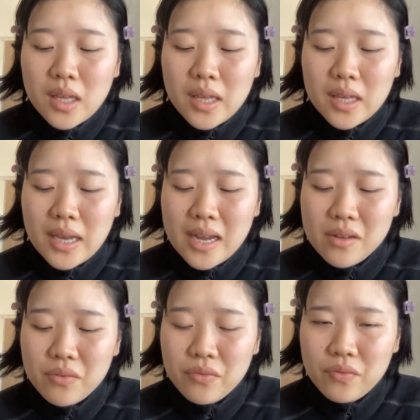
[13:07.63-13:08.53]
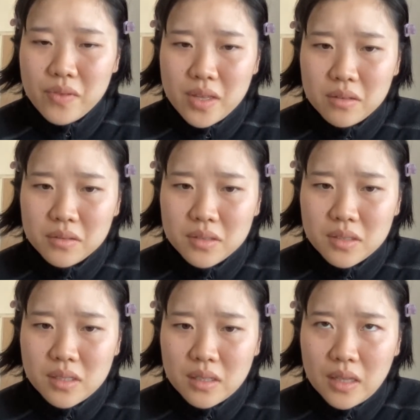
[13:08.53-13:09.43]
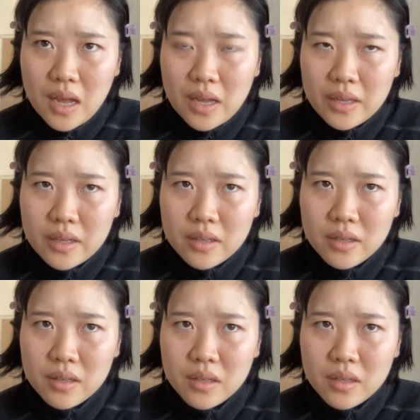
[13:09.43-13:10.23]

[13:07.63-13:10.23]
it kind of feels like